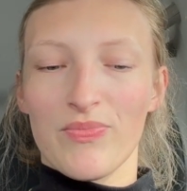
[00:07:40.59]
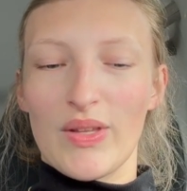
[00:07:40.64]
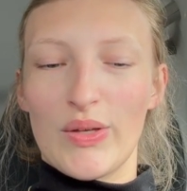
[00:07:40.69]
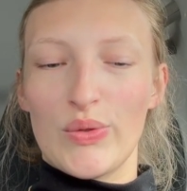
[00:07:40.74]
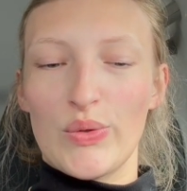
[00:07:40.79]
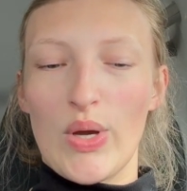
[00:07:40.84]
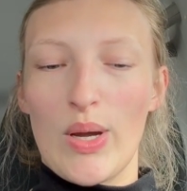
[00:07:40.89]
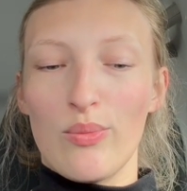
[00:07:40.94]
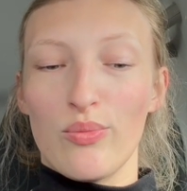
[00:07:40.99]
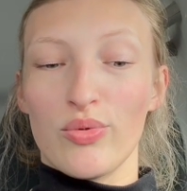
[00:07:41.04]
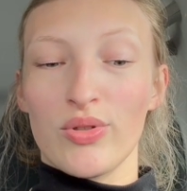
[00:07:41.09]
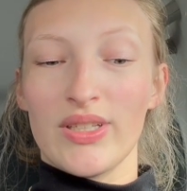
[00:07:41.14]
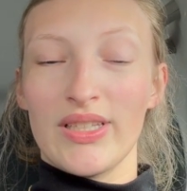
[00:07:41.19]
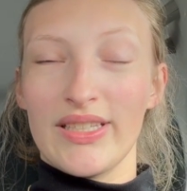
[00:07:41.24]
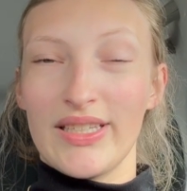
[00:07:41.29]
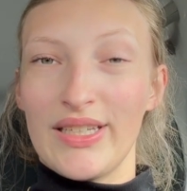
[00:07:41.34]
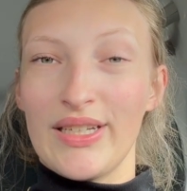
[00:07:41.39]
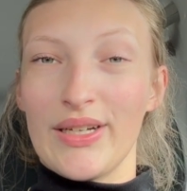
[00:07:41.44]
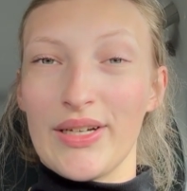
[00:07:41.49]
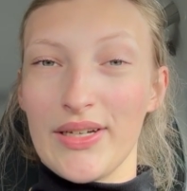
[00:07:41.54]
So I'm really
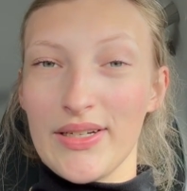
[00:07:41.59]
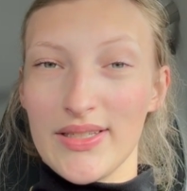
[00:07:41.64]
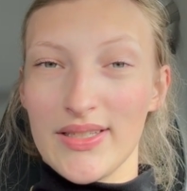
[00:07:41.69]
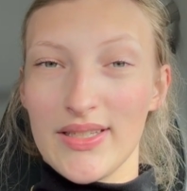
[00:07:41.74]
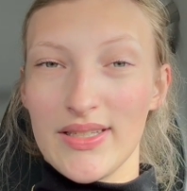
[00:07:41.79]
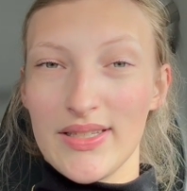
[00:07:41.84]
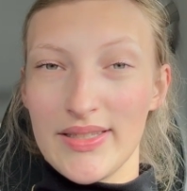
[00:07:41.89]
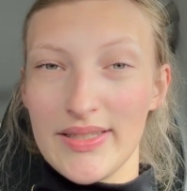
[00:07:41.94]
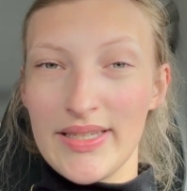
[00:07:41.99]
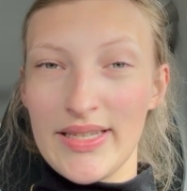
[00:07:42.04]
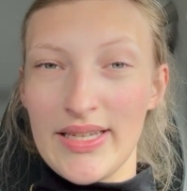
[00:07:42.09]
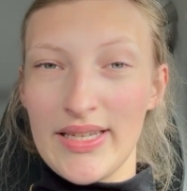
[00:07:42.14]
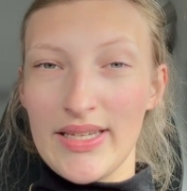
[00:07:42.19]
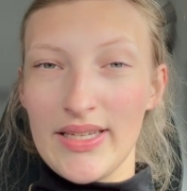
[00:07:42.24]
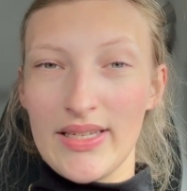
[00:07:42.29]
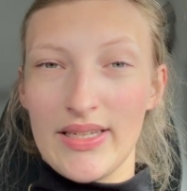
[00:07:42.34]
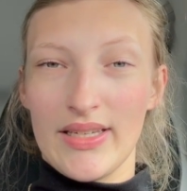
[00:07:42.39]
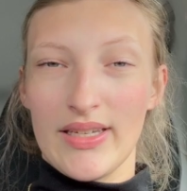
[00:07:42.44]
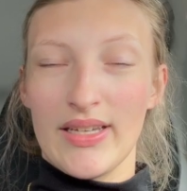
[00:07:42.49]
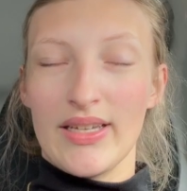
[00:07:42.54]
curious to
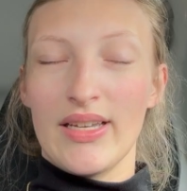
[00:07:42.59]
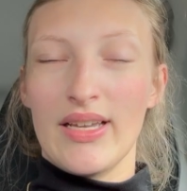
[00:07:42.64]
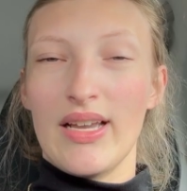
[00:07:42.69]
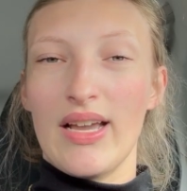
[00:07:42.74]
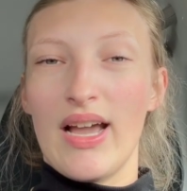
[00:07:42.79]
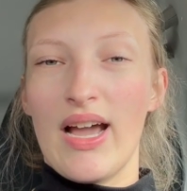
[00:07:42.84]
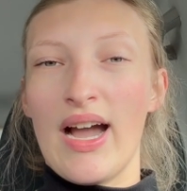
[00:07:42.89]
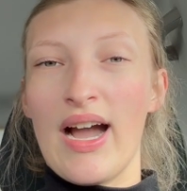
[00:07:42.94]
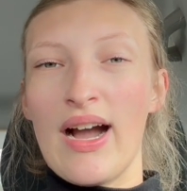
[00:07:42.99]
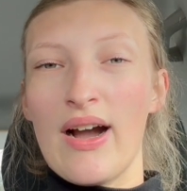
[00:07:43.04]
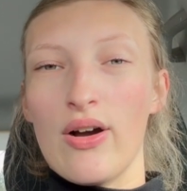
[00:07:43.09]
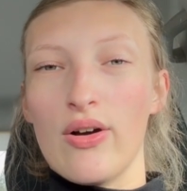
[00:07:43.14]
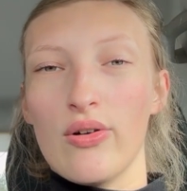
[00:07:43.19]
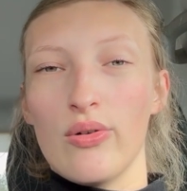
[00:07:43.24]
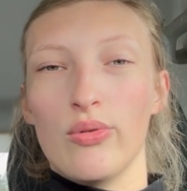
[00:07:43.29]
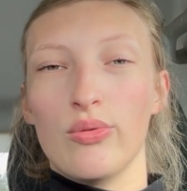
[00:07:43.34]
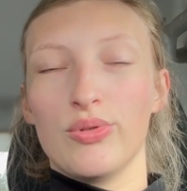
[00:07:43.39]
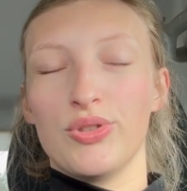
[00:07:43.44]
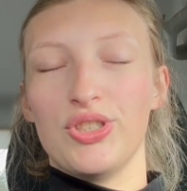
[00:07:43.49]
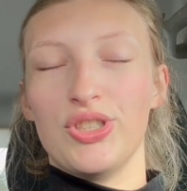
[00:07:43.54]
see
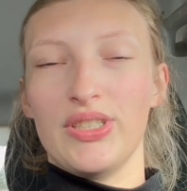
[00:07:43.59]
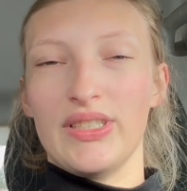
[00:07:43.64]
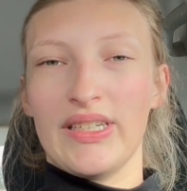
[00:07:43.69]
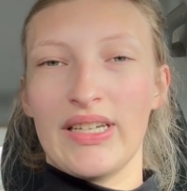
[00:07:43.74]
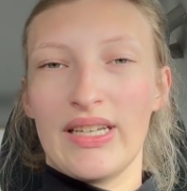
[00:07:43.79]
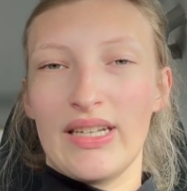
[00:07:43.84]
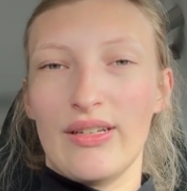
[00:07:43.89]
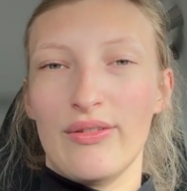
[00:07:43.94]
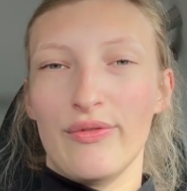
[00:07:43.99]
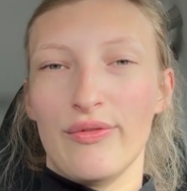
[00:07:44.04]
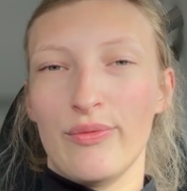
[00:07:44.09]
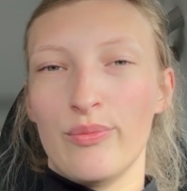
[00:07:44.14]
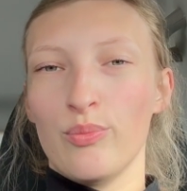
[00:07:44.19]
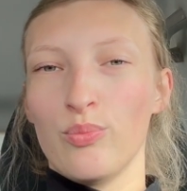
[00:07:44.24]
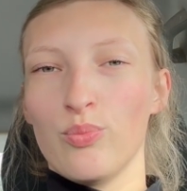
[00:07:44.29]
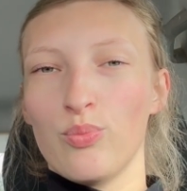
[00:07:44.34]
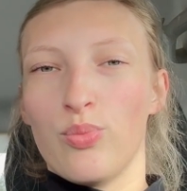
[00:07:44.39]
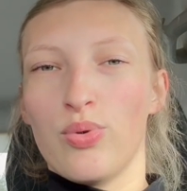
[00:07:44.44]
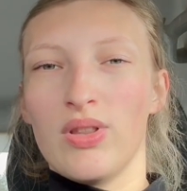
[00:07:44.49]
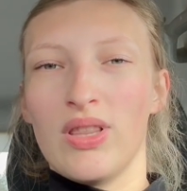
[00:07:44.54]
how she kind of
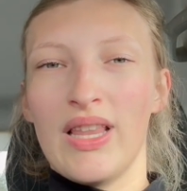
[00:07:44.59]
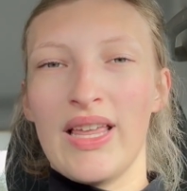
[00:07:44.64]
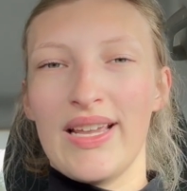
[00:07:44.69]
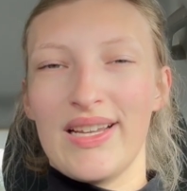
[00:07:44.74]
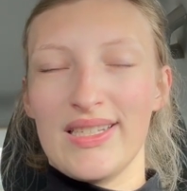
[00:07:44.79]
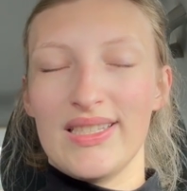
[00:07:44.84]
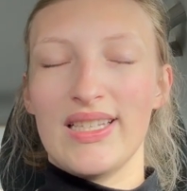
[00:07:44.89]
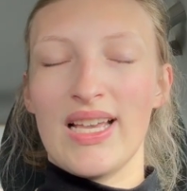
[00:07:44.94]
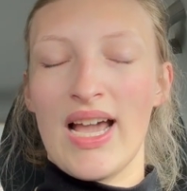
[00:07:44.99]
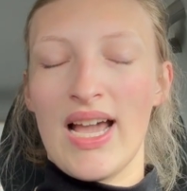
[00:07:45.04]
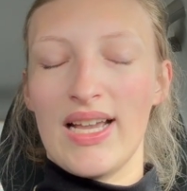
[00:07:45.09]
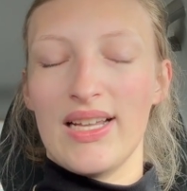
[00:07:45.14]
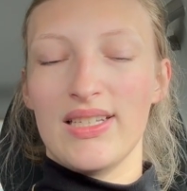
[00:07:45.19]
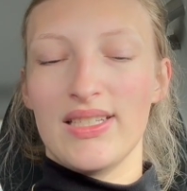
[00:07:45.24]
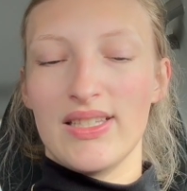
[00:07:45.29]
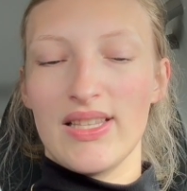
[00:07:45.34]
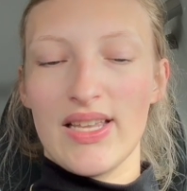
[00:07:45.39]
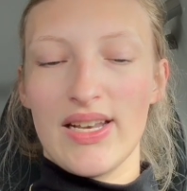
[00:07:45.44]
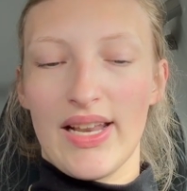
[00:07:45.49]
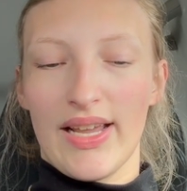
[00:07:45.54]
plays that into
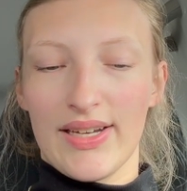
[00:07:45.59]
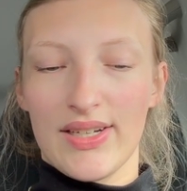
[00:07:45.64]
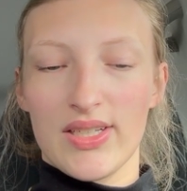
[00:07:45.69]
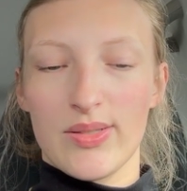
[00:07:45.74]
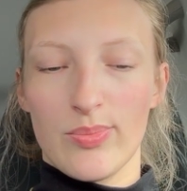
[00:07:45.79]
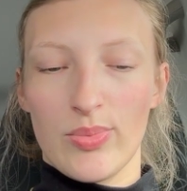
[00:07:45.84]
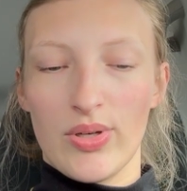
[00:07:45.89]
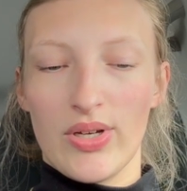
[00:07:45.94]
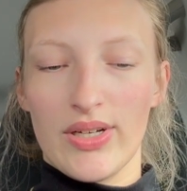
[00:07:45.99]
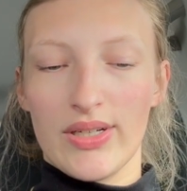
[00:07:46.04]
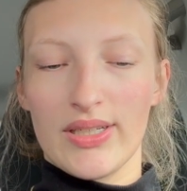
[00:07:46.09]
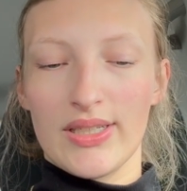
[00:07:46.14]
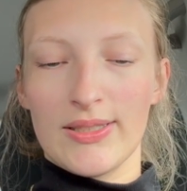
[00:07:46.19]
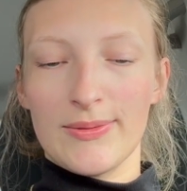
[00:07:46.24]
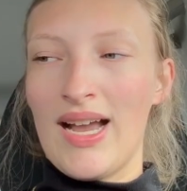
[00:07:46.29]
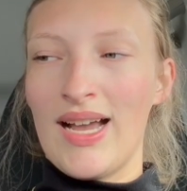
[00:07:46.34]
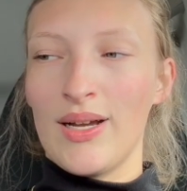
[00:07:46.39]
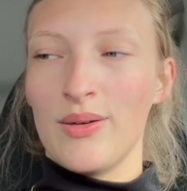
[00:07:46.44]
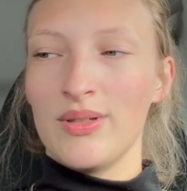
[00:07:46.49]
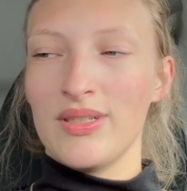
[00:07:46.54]
the next book.
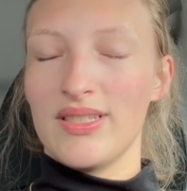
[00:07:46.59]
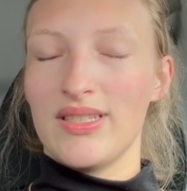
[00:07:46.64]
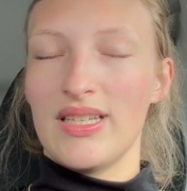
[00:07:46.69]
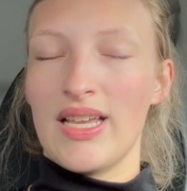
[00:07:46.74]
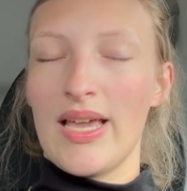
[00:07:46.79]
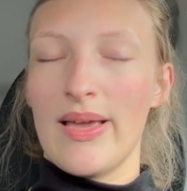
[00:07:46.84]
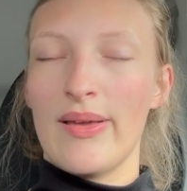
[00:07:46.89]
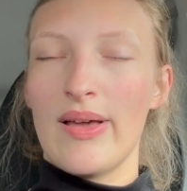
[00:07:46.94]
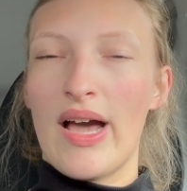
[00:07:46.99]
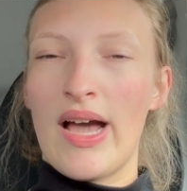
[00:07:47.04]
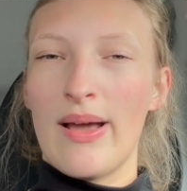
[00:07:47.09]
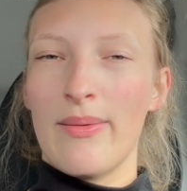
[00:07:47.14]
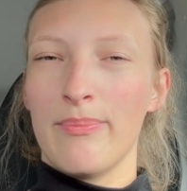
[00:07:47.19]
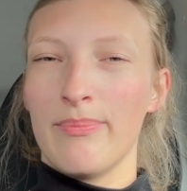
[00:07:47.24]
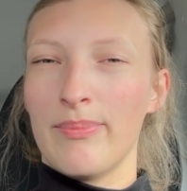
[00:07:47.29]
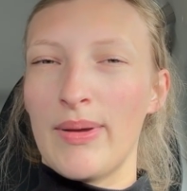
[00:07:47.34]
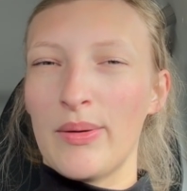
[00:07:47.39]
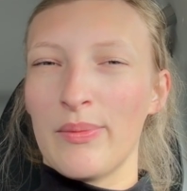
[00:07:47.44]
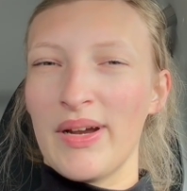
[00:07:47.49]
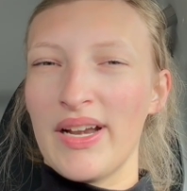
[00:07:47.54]
I would say
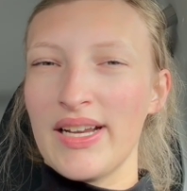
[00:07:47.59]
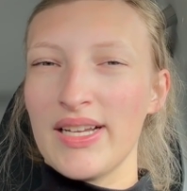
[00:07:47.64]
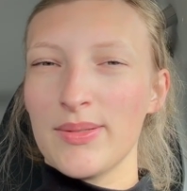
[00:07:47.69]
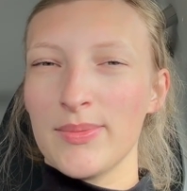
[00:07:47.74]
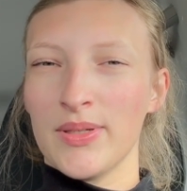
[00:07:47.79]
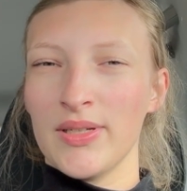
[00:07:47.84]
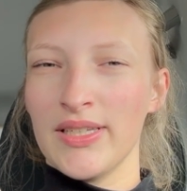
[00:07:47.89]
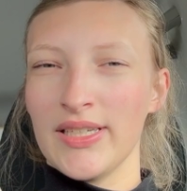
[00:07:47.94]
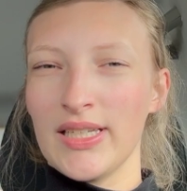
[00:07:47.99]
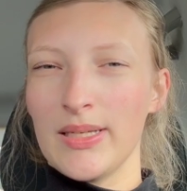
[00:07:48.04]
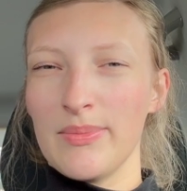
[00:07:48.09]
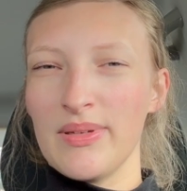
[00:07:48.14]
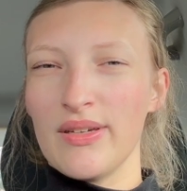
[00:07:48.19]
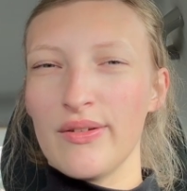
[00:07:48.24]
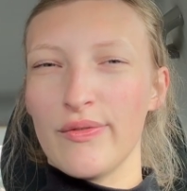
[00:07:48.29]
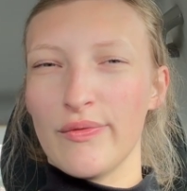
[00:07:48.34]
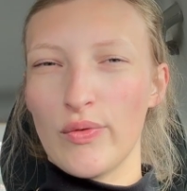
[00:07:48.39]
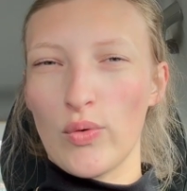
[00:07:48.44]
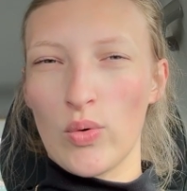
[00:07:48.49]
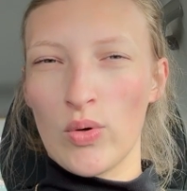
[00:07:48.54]
my rating's probably going to be a
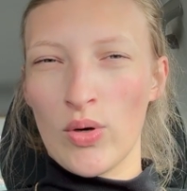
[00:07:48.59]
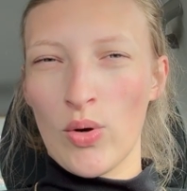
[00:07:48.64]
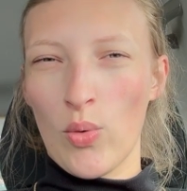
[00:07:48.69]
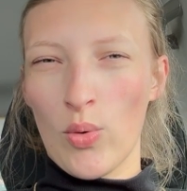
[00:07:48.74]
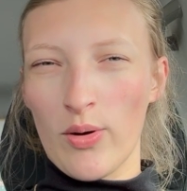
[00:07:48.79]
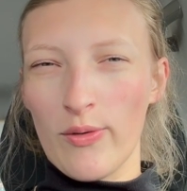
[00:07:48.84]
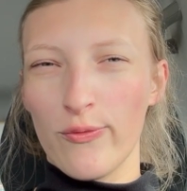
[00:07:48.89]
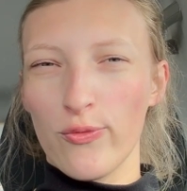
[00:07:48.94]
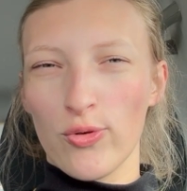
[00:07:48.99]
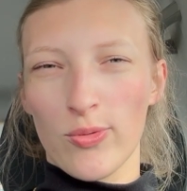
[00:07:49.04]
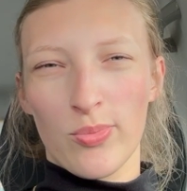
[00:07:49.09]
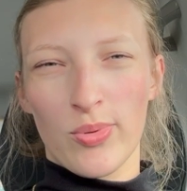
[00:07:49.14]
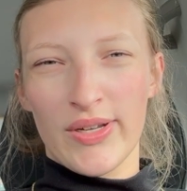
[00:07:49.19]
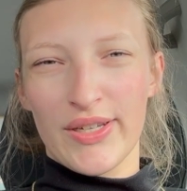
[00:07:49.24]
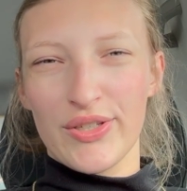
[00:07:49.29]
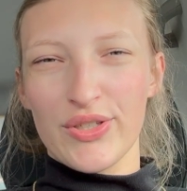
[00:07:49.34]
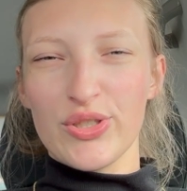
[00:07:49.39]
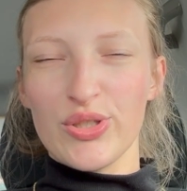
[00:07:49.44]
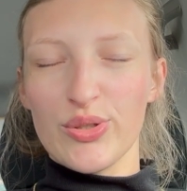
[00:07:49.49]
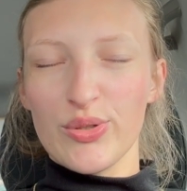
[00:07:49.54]
4 or a
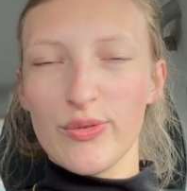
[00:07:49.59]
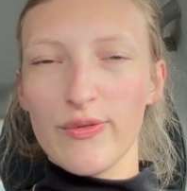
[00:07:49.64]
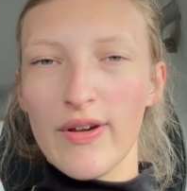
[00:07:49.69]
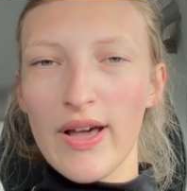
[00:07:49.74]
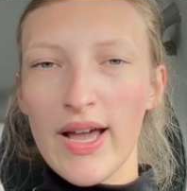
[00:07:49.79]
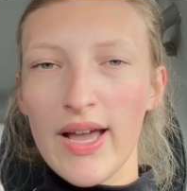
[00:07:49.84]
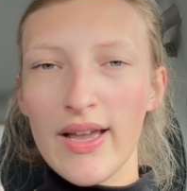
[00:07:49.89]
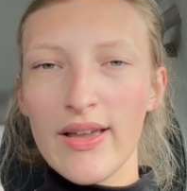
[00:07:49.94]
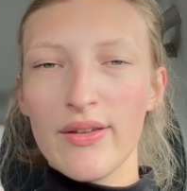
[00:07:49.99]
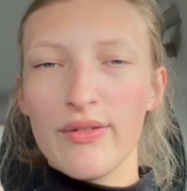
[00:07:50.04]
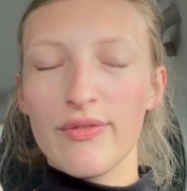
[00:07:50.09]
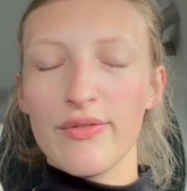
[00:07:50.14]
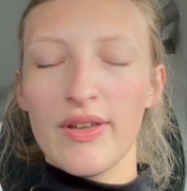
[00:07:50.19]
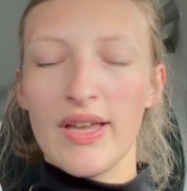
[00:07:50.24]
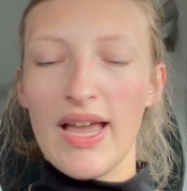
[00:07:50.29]
4.25.